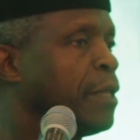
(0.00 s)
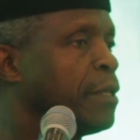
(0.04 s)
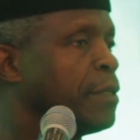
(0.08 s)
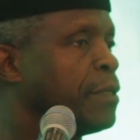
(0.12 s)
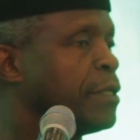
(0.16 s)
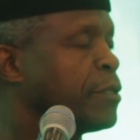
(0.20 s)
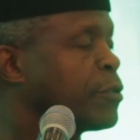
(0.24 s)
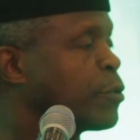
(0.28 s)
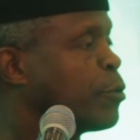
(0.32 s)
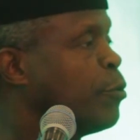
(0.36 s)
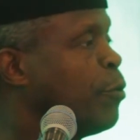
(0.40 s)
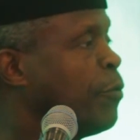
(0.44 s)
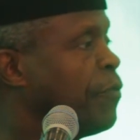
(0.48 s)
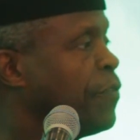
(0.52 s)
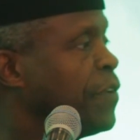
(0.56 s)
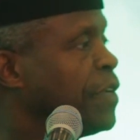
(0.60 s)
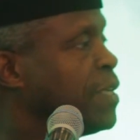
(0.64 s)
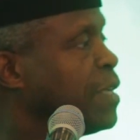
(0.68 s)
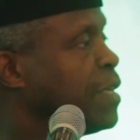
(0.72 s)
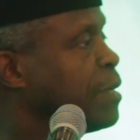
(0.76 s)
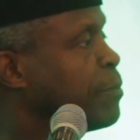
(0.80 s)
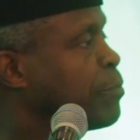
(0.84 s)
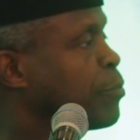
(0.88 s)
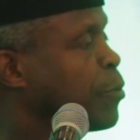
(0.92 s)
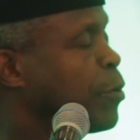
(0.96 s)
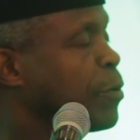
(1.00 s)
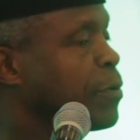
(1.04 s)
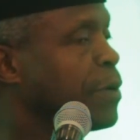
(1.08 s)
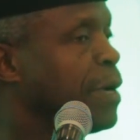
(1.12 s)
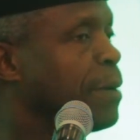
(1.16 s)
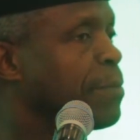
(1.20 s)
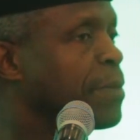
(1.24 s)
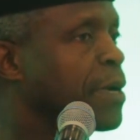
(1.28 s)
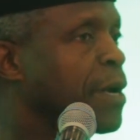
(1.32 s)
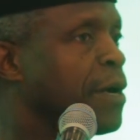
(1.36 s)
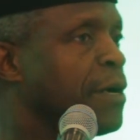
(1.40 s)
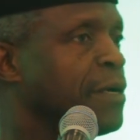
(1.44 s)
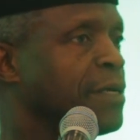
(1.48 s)
The school feeding
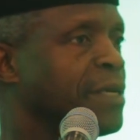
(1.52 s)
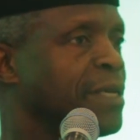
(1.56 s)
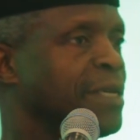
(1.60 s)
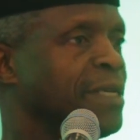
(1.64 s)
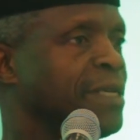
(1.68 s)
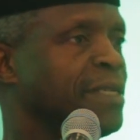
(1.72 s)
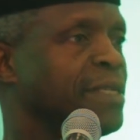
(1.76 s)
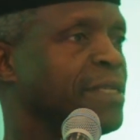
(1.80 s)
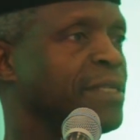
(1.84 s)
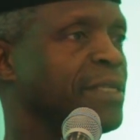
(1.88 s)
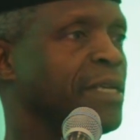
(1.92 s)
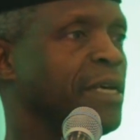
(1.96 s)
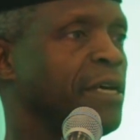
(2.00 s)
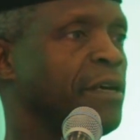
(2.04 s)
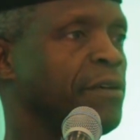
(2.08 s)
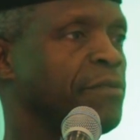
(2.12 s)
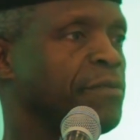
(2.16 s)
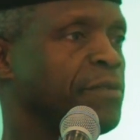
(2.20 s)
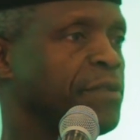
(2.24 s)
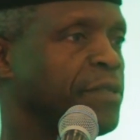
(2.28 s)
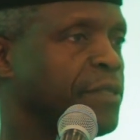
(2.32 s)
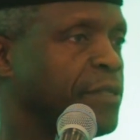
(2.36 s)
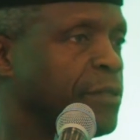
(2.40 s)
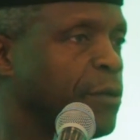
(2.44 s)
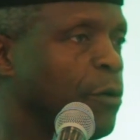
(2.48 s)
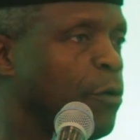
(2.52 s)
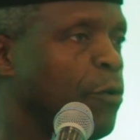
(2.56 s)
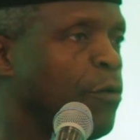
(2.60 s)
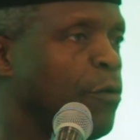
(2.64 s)
program currently serves